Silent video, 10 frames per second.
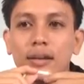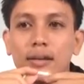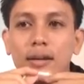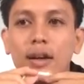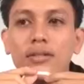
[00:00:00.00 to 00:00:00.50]

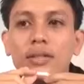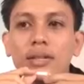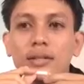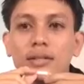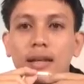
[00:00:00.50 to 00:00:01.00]
the
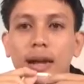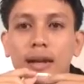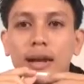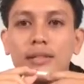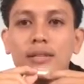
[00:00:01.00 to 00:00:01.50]
doctors
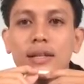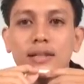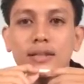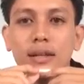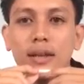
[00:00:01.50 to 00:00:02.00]
and
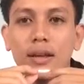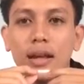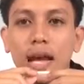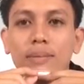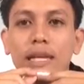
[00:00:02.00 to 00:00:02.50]
nurses
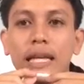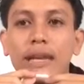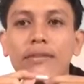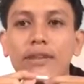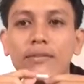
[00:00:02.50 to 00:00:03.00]
had been
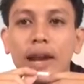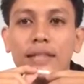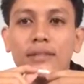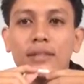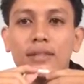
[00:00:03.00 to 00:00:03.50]
given
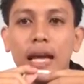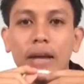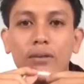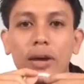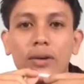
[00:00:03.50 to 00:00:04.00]
presents
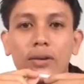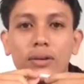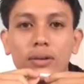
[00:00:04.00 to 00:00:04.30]
as well.